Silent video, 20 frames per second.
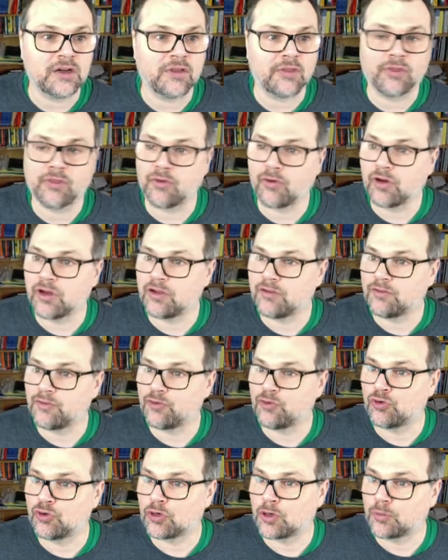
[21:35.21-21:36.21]
and
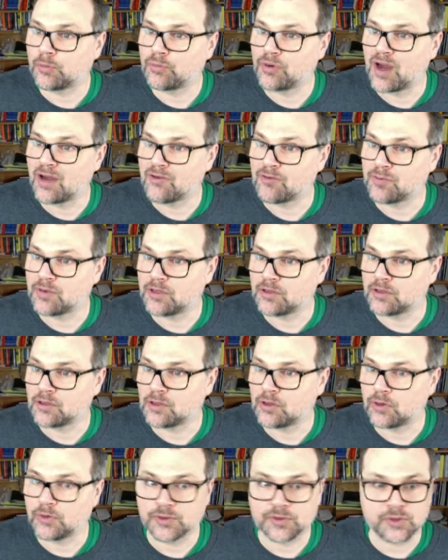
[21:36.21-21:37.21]
34 are probably the
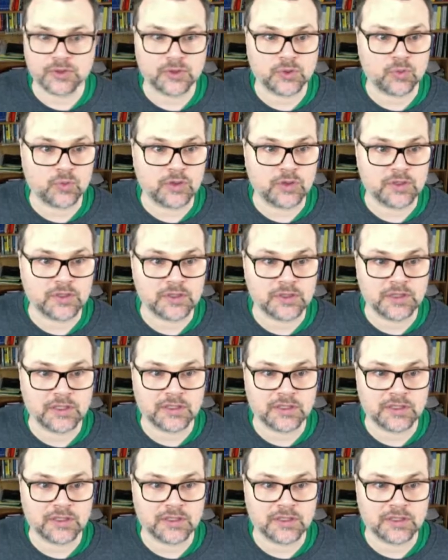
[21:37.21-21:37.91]
closest ones.